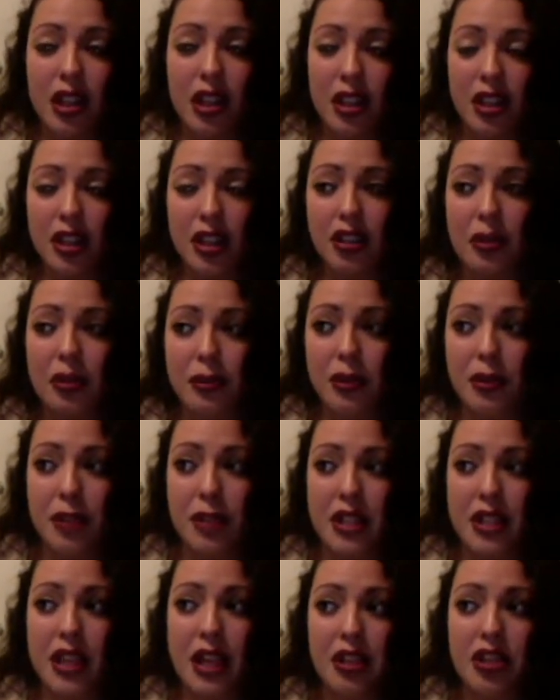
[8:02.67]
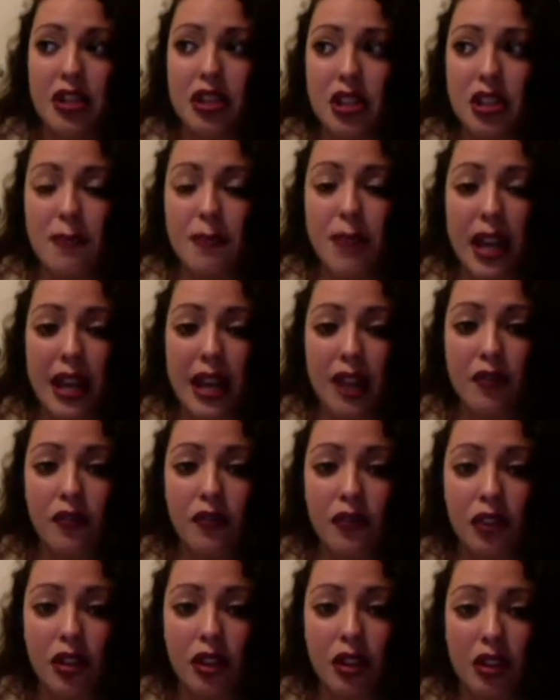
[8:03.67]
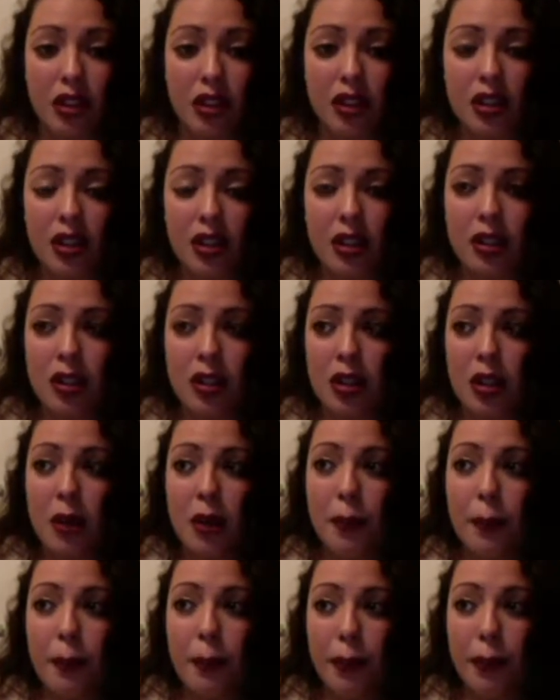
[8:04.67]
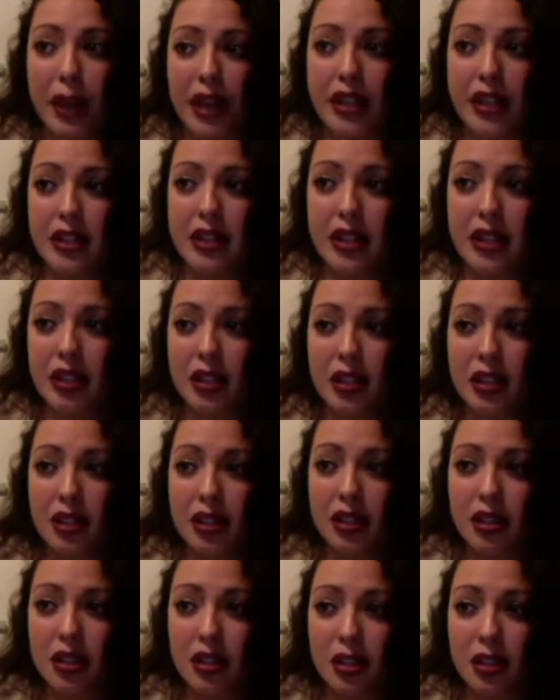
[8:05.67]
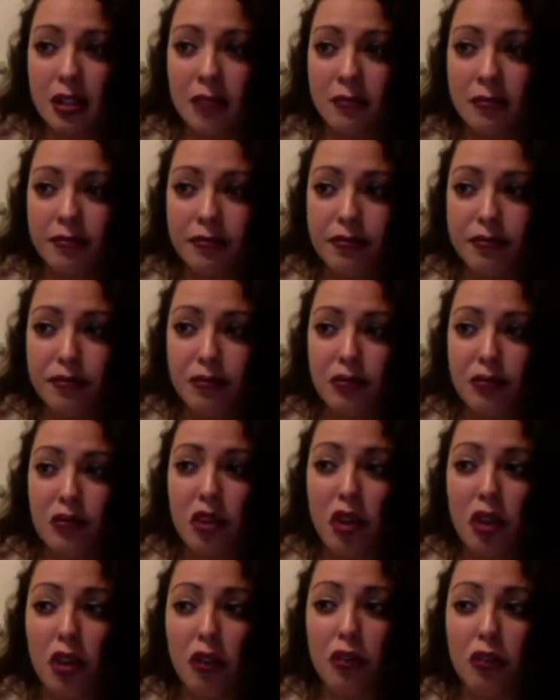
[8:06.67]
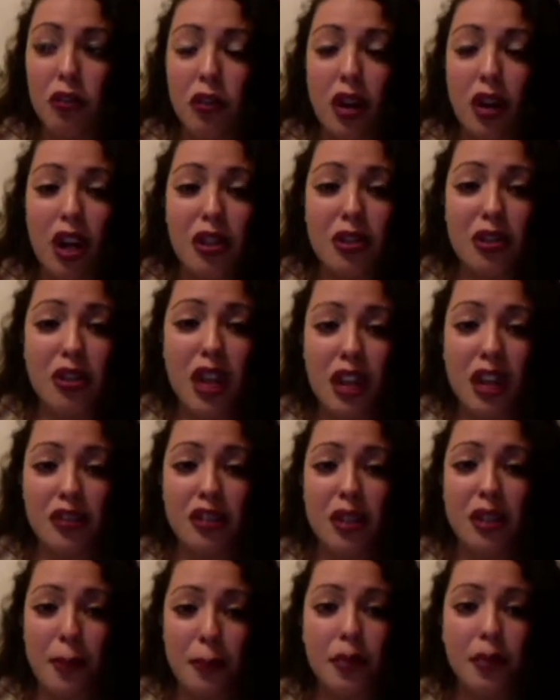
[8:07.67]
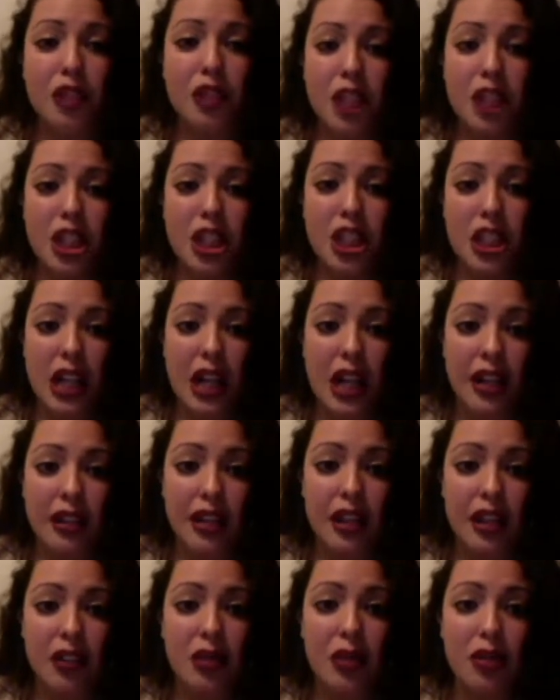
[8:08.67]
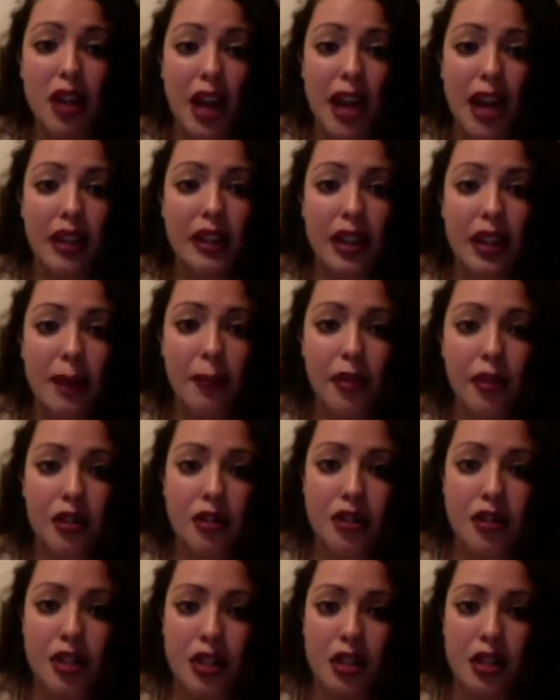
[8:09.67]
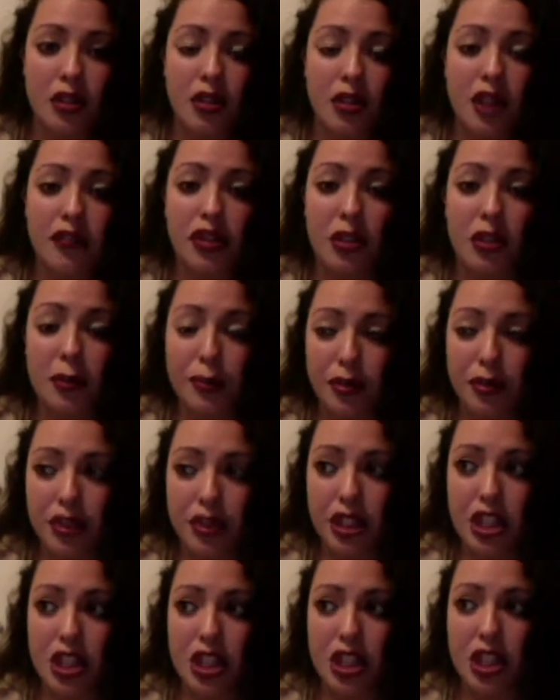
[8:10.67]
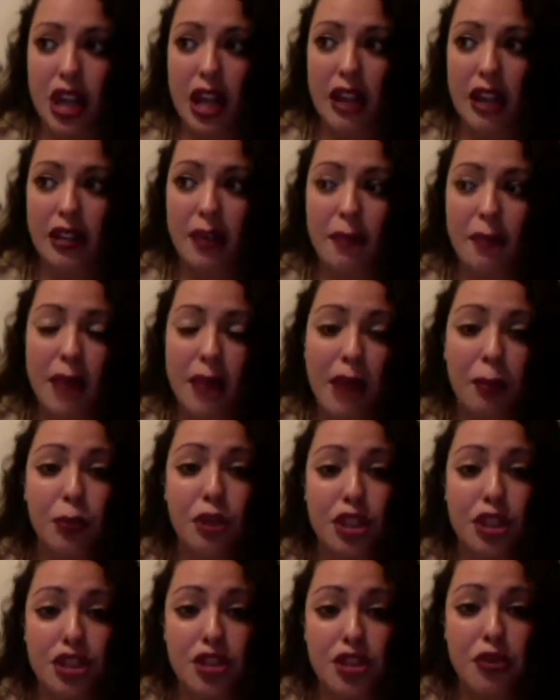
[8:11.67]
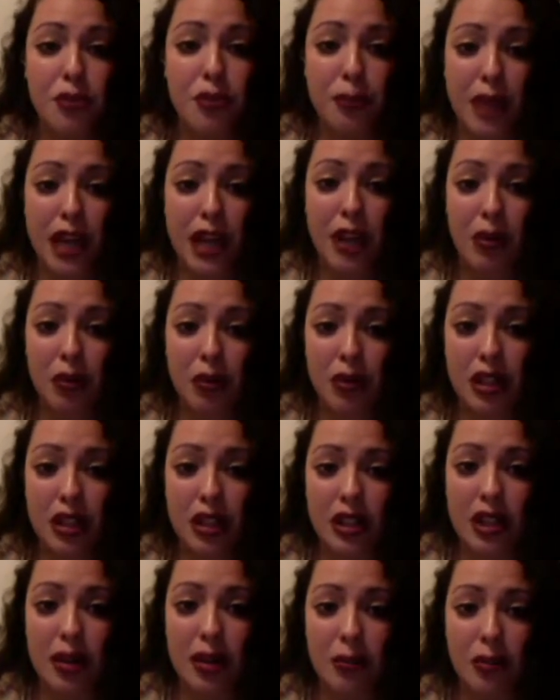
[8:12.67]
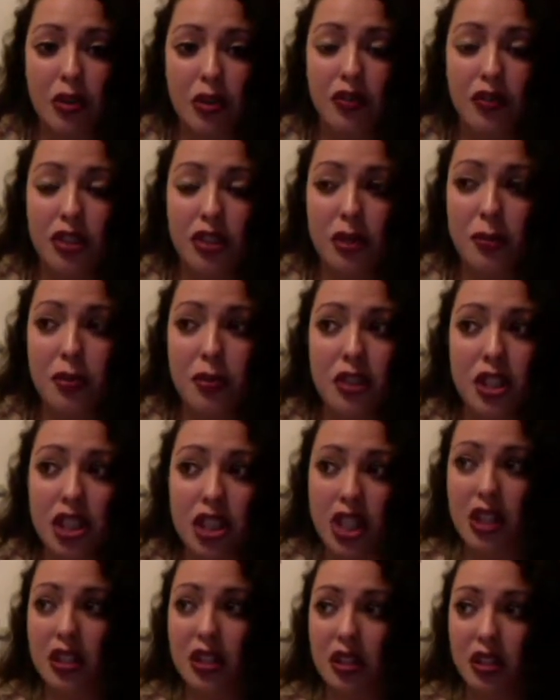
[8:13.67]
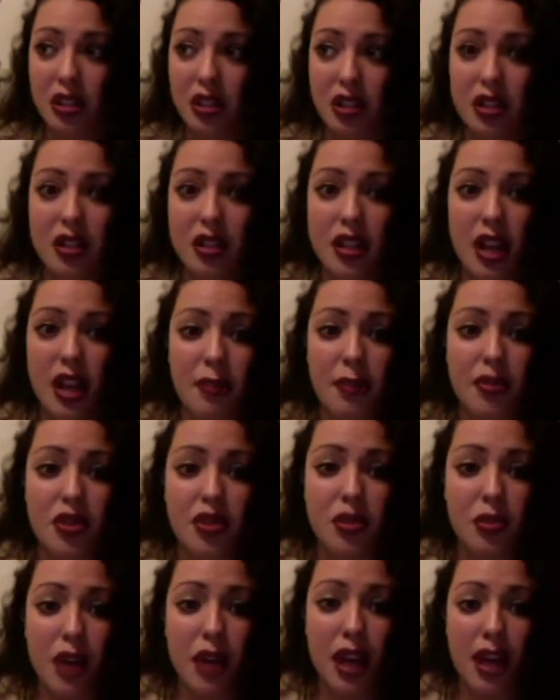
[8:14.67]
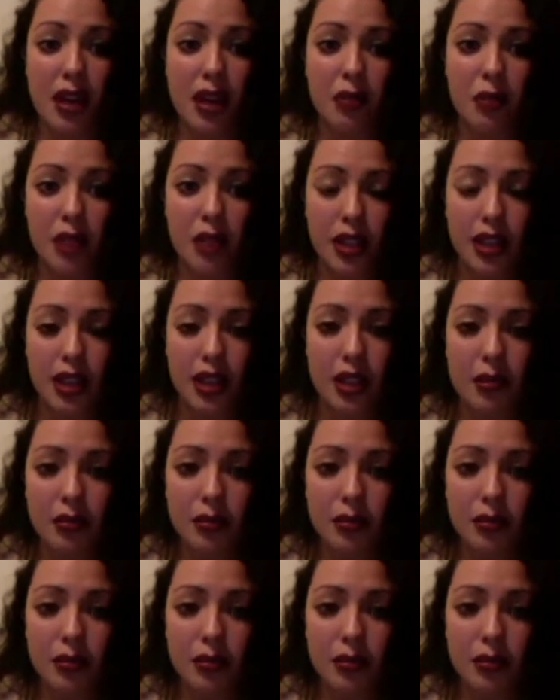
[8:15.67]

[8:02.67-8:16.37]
They could be potentially painful. But overall, you have to appreciate that you had that person. You have to appreciate the memories you made with them. You have to appreciate the good times you had with them.